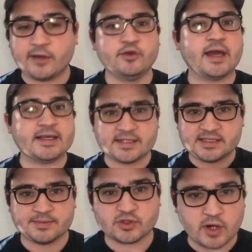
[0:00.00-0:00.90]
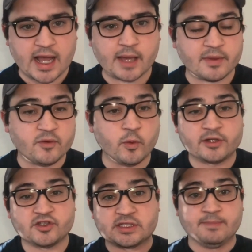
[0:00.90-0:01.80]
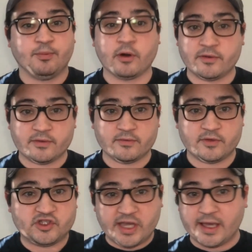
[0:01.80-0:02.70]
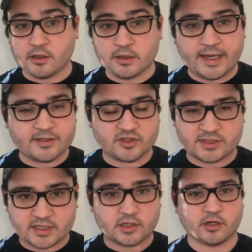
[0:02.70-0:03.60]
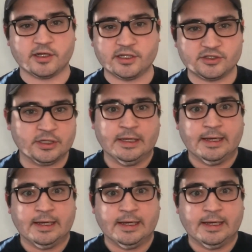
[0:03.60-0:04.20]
You guys can subscribe. If you want to just support the channel and just encourage